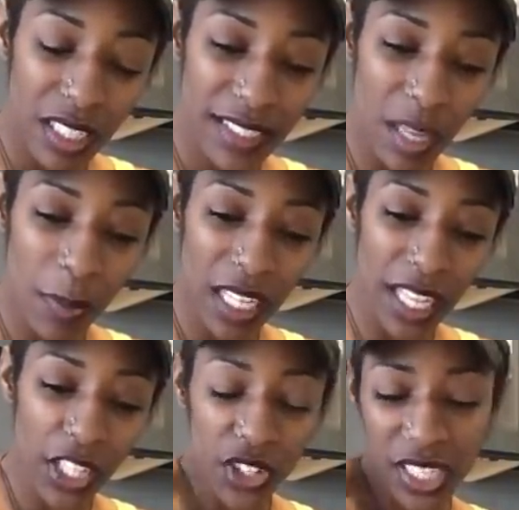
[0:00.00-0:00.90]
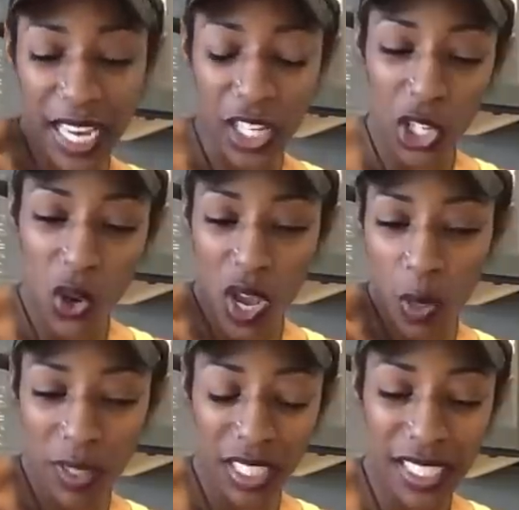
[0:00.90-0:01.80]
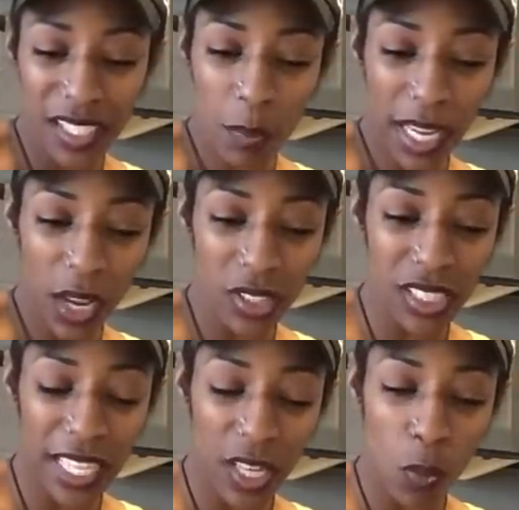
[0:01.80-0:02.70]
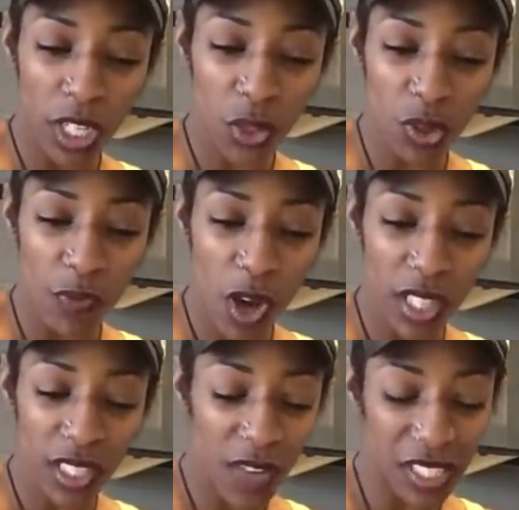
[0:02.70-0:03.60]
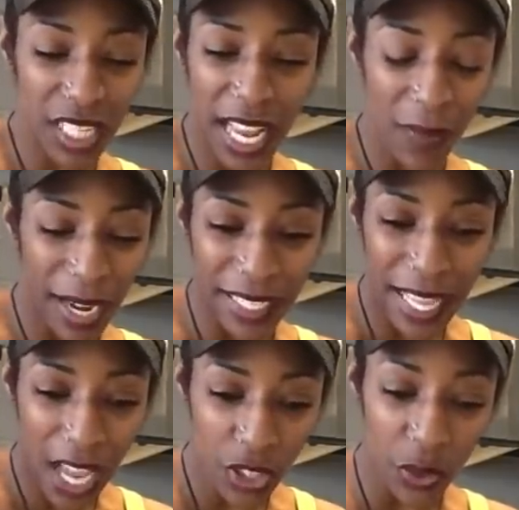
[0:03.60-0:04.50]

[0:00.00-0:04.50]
Because I'm getting like you're just kind of going with it, and somebody else is like wanting you to fall in love today, right now.